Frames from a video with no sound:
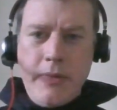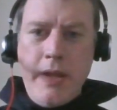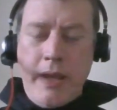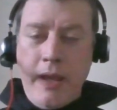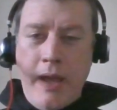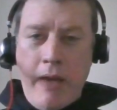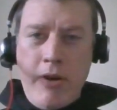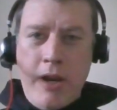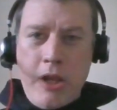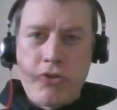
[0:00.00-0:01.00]
It can get
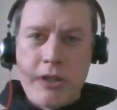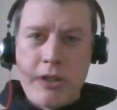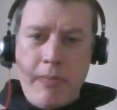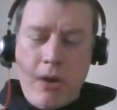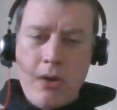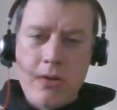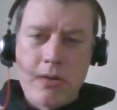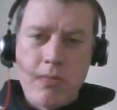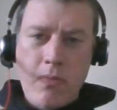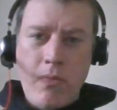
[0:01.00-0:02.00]
really interesting
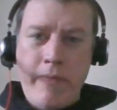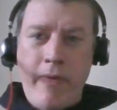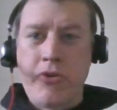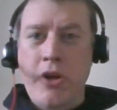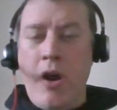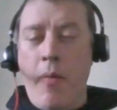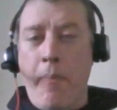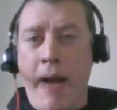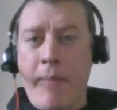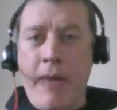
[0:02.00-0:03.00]
because we've obviously got a
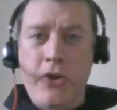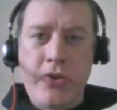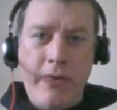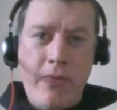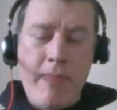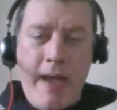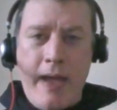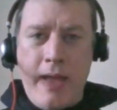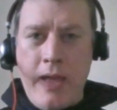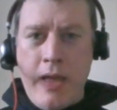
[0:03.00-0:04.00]
back metric from
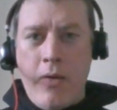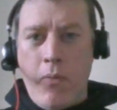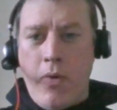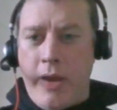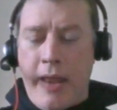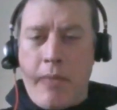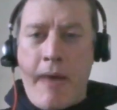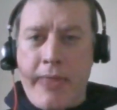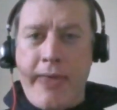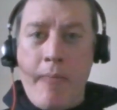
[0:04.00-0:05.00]
there, working at the
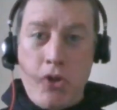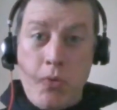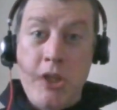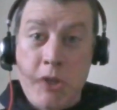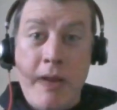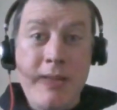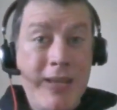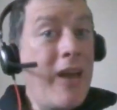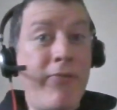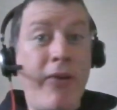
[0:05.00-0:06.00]
math, how much we can spend
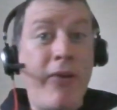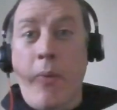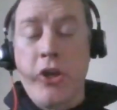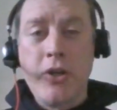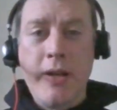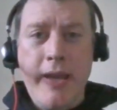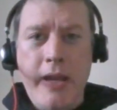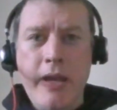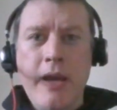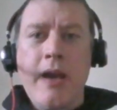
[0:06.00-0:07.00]
to get a valuation
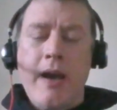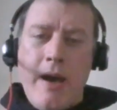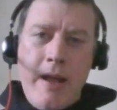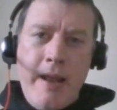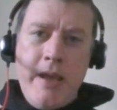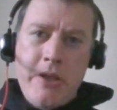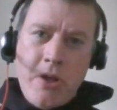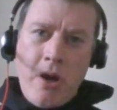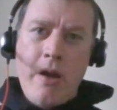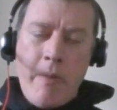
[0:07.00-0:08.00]
lead. A lead is
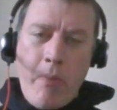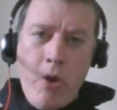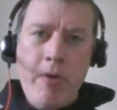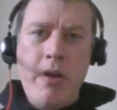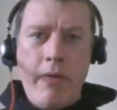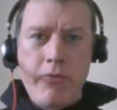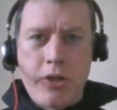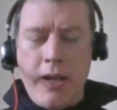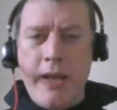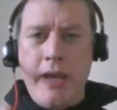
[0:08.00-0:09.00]
not an appointment.
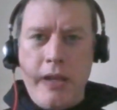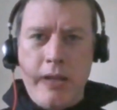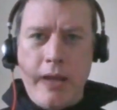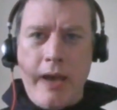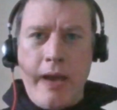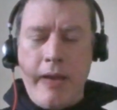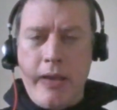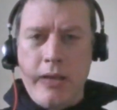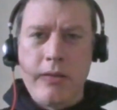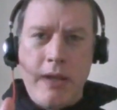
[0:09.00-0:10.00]
Obviously, a lead
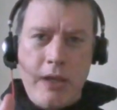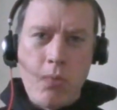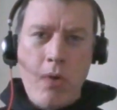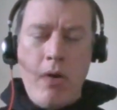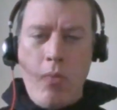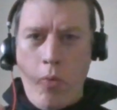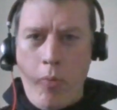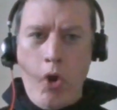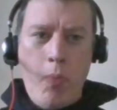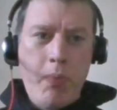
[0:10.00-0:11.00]
it needs
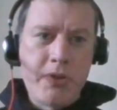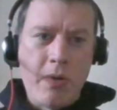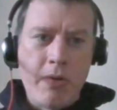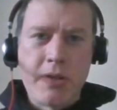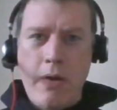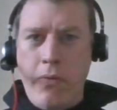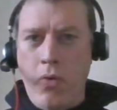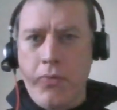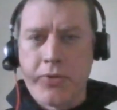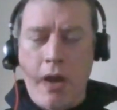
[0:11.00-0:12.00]
warming up and so on and so
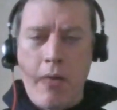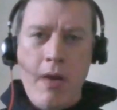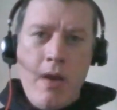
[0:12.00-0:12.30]
forth. So